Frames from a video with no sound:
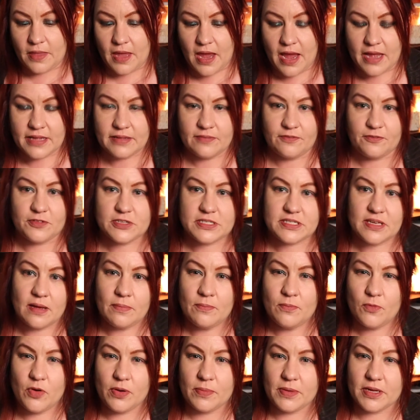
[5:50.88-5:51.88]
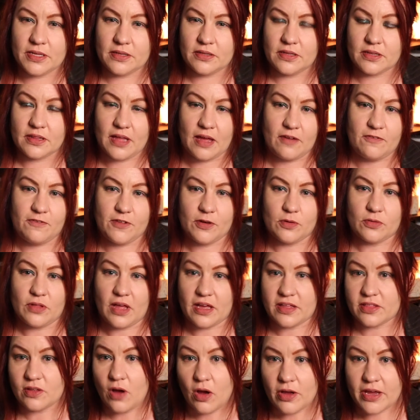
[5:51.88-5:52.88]
And for some women, they feel
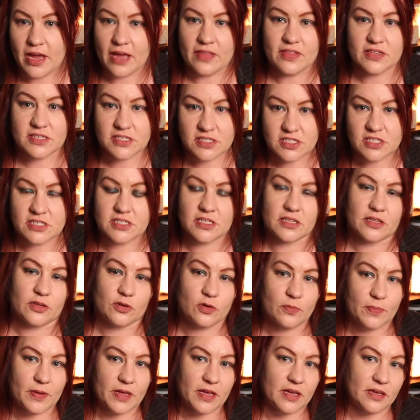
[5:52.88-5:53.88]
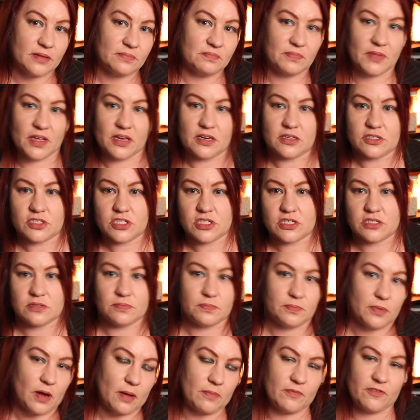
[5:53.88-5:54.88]
like, okay, this is just a little bit, and it's just,
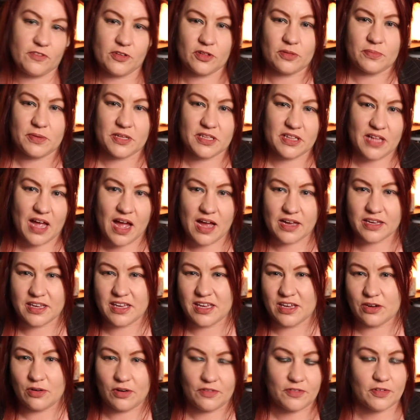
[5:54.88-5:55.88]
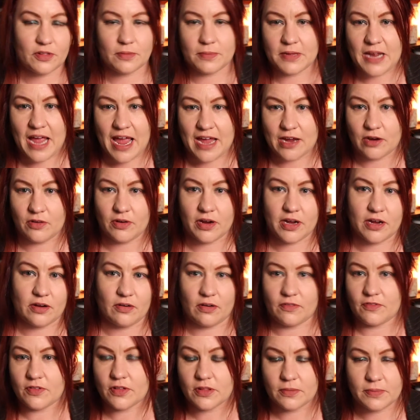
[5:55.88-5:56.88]
I feel a bit narky, or I feel a bit angry, or
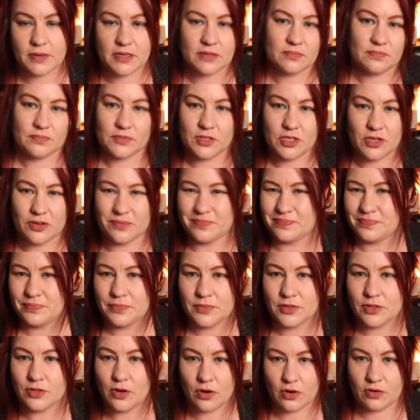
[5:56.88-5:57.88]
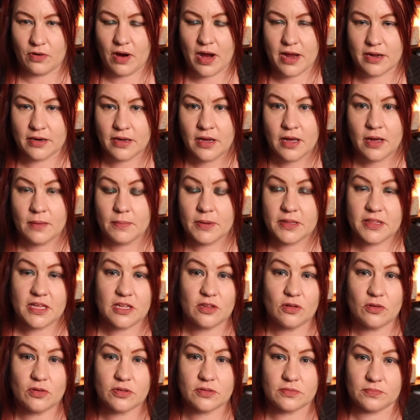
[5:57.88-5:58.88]
I feel a bit, you know, not great, but they're
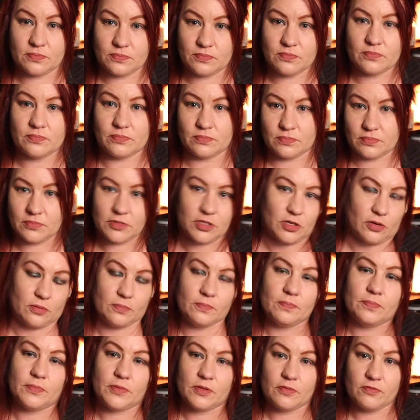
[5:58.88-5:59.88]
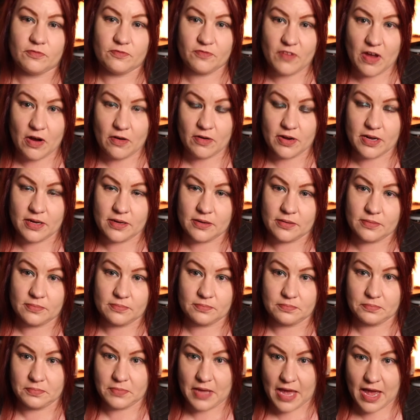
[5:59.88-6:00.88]
not, you know, very
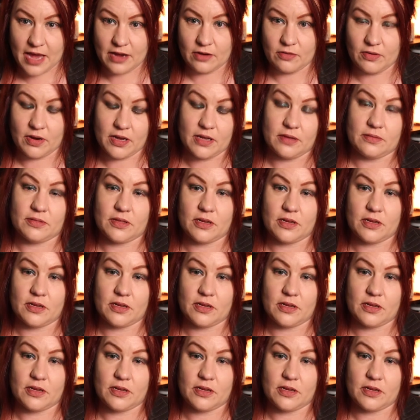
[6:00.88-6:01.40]
angry.